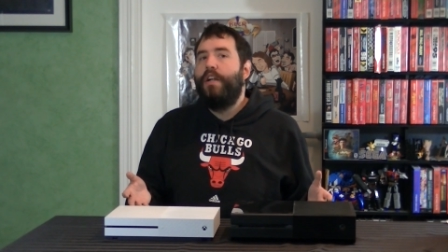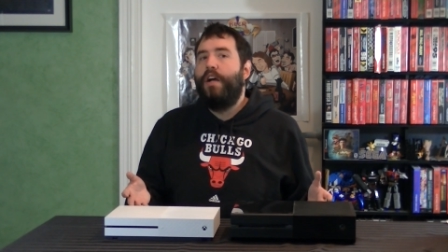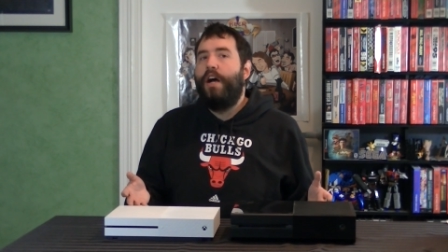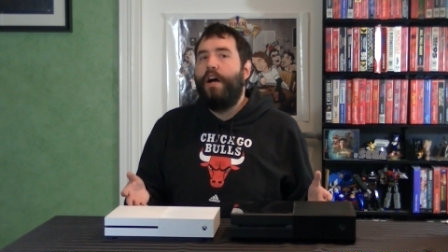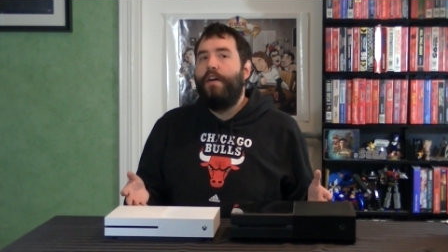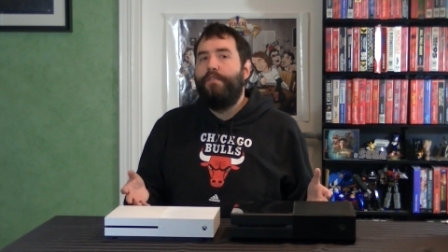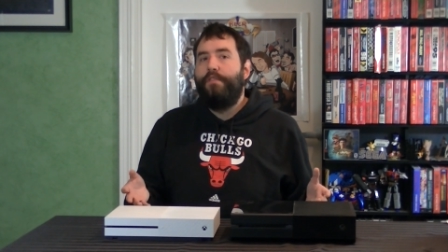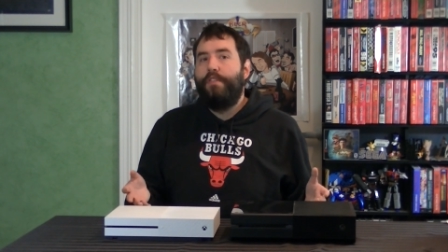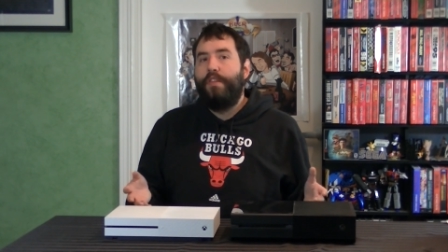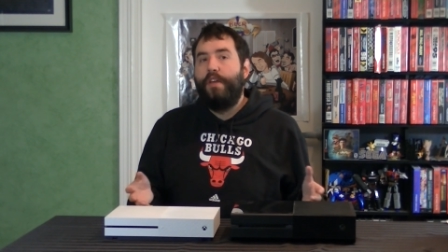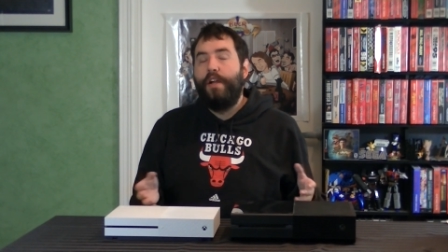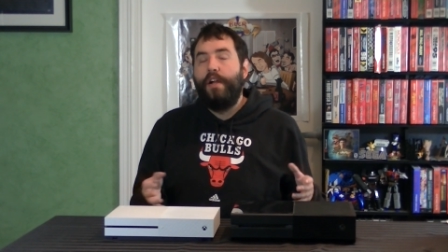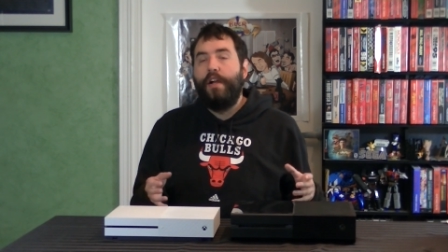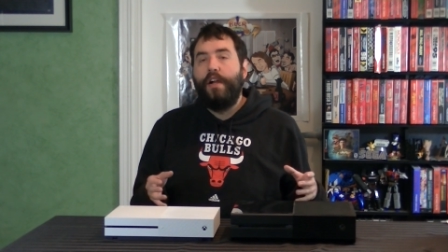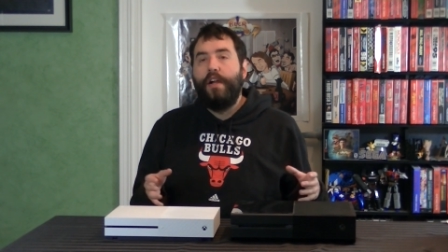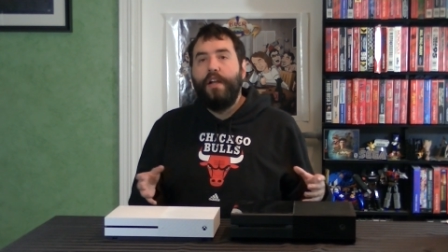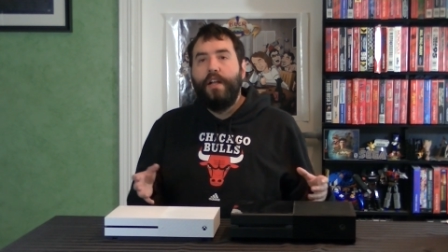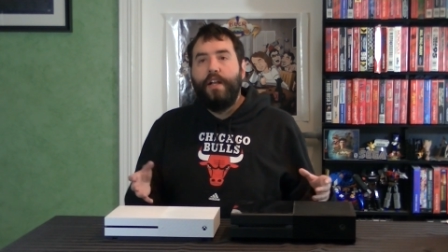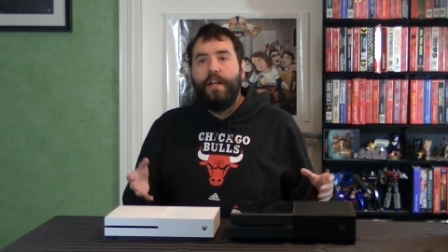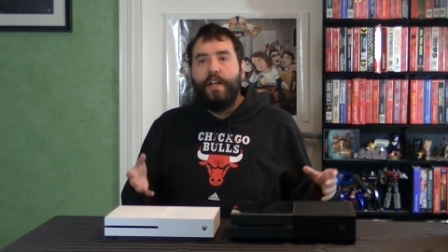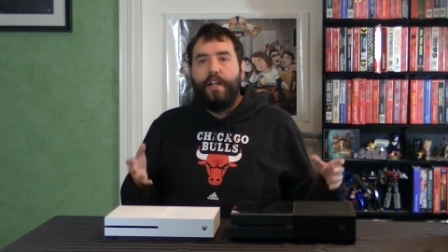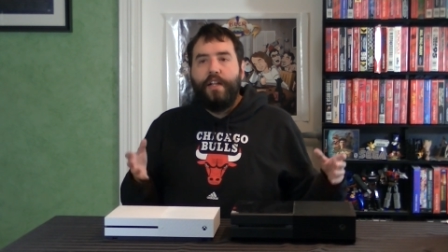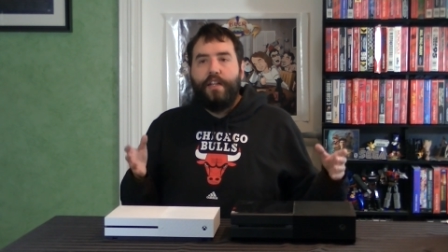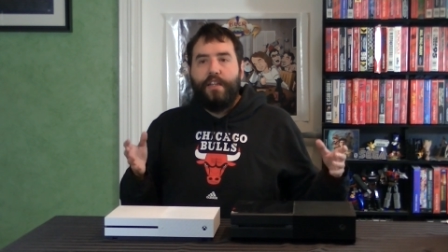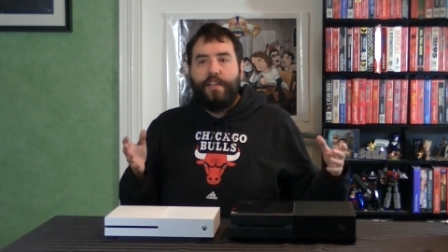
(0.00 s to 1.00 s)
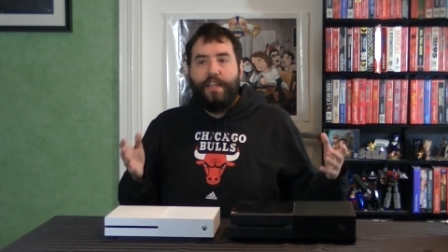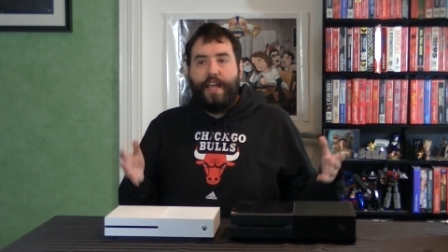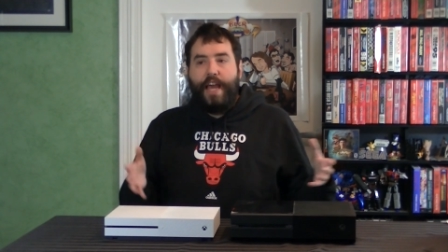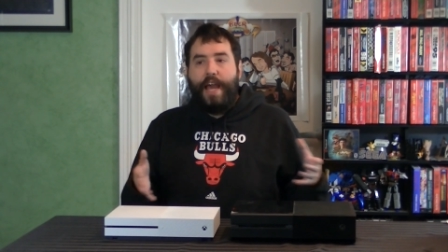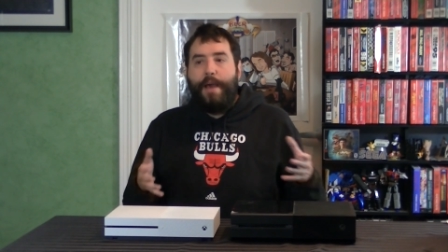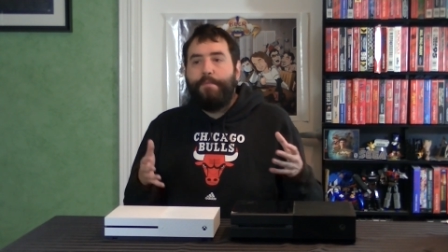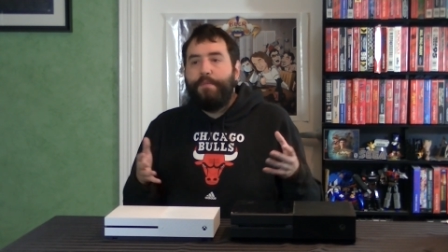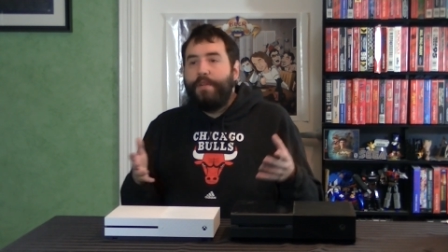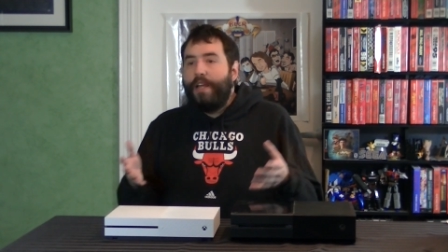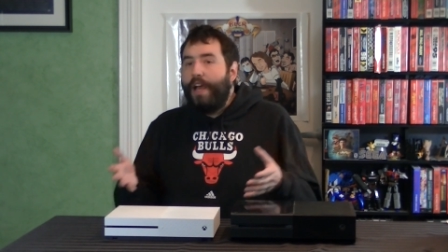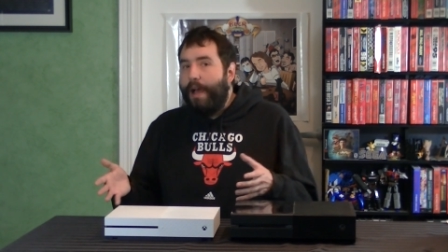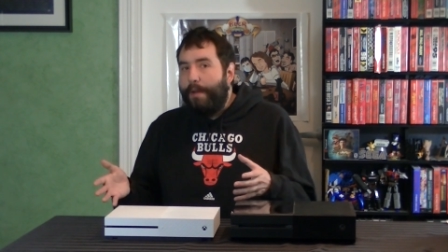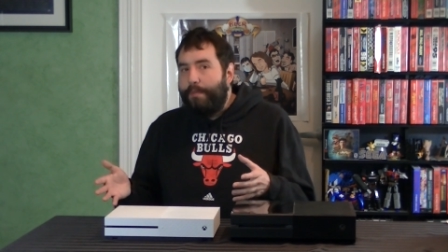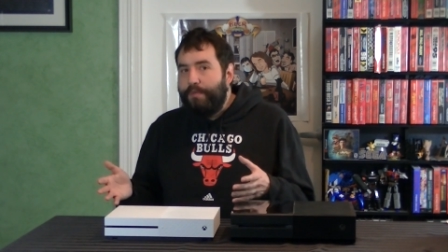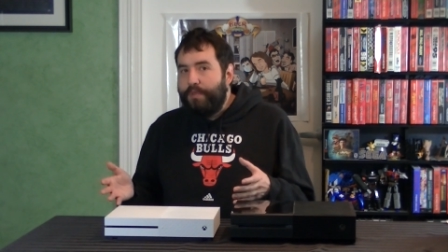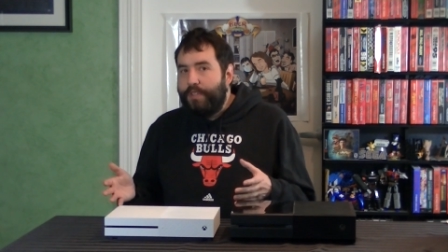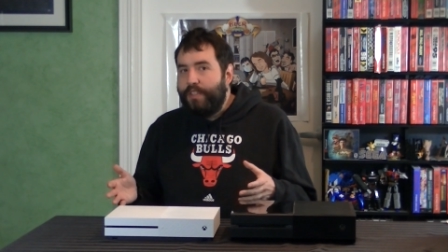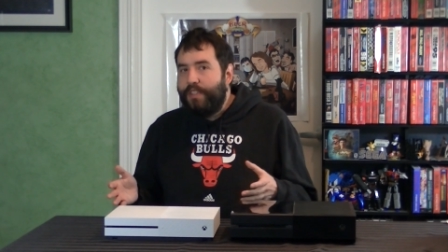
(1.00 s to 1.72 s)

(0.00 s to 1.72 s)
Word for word: off there. Laptops